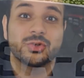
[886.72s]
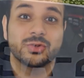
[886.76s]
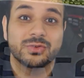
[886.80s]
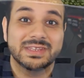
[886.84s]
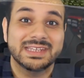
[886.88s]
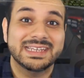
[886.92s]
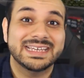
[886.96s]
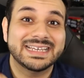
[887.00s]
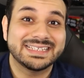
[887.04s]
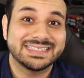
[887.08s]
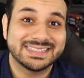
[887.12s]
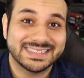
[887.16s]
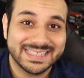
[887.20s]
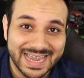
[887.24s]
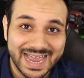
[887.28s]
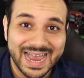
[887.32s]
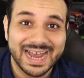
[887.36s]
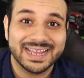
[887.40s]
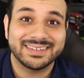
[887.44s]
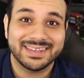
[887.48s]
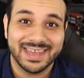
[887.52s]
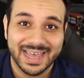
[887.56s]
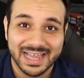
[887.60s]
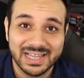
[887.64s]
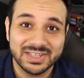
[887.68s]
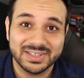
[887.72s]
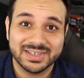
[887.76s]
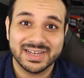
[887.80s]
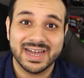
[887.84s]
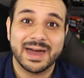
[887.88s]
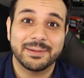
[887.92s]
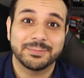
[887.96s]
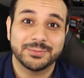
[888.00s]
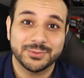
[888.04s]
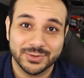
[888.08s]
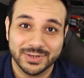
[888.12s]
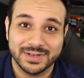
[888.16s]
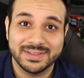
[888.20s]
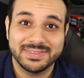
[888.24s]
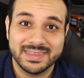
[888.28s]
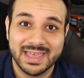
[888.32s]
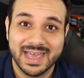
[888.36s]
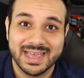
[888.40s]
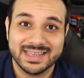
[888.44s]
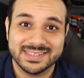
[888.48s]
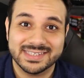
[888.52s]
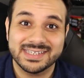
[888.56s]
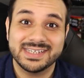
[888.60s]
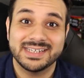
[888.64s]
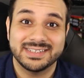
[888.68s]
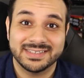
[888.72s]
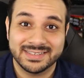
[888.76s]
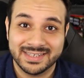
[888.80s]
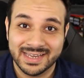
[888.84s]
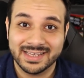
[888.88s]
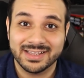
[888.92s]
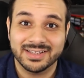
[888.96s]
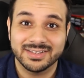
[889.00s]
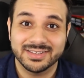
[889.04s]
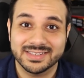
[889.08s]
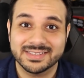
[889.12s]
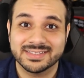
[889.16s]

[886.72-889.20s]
to the exact helicopter in that scene. Take a